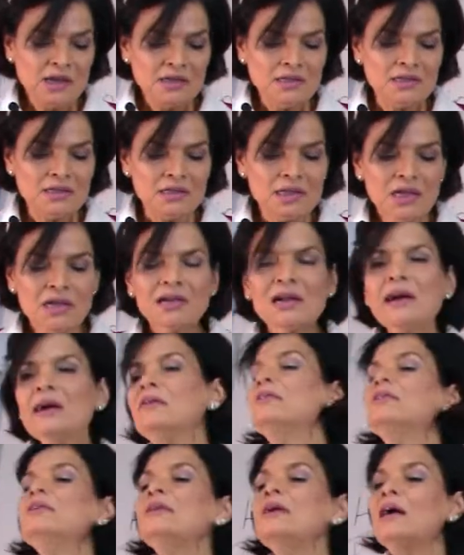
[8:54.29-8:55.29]
See
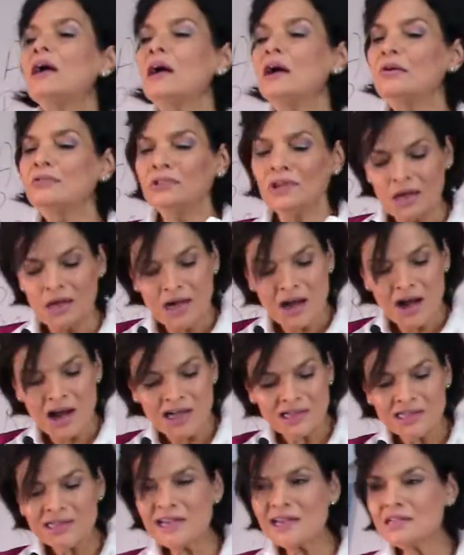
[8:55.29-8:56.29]
how the
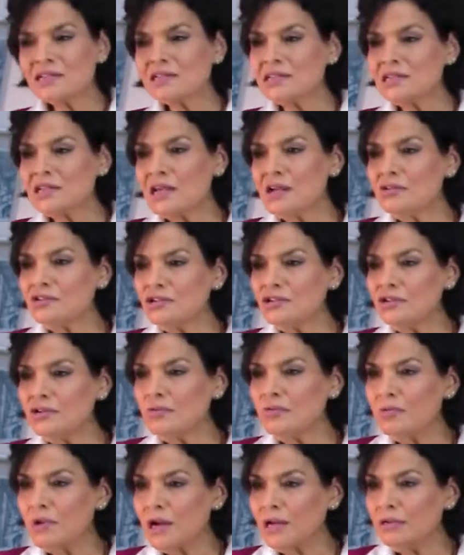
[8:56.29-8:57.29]
context tells
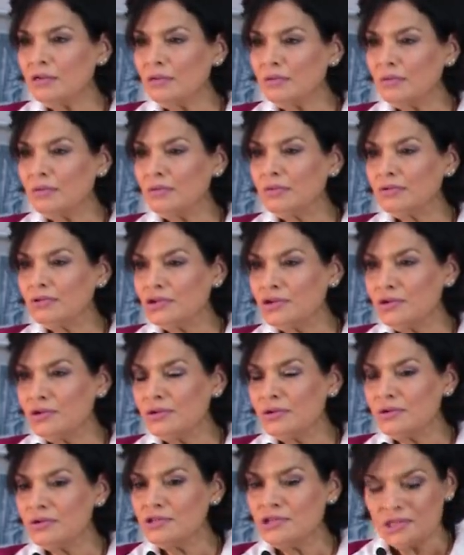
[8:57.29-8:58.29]
you what to
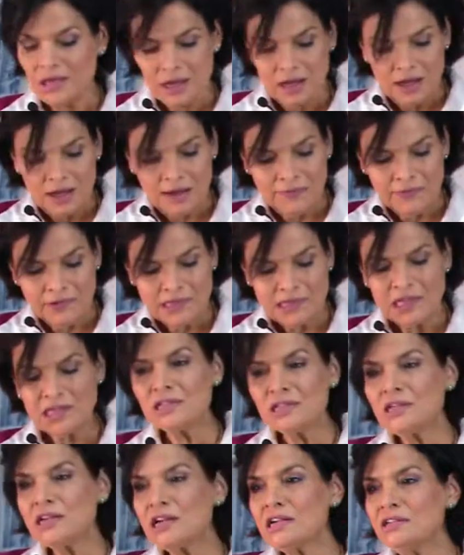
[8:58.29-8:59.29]
use? If it
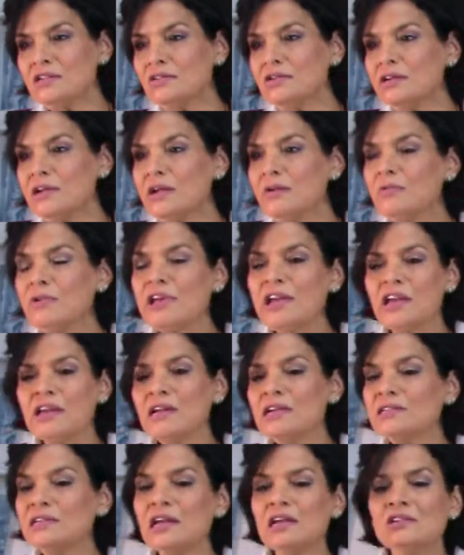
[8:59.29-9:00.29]
says yesterday, we
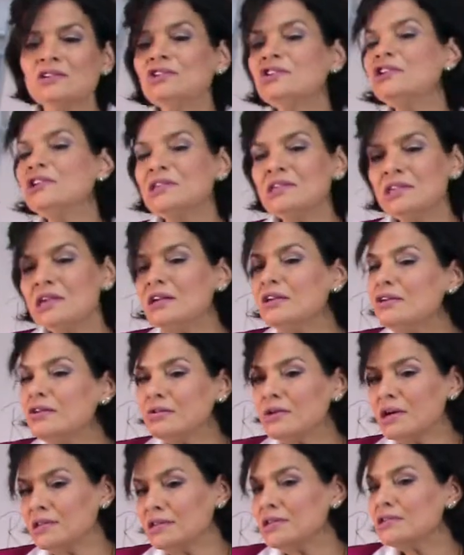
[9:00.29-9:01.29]
cannot say she see
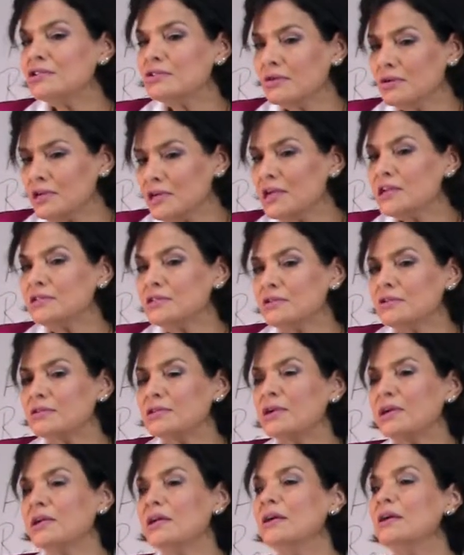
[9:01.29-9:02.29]
you at the store
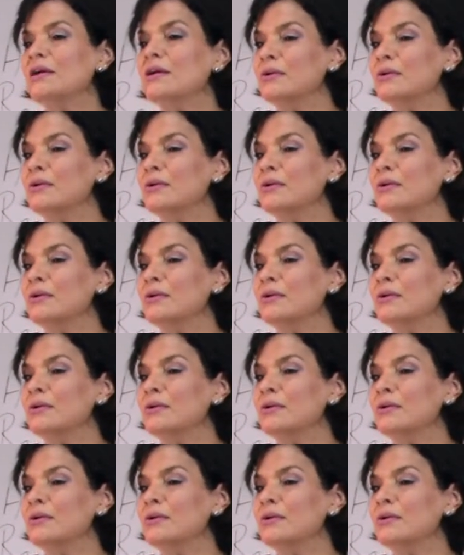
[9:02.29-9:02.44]
yesterday.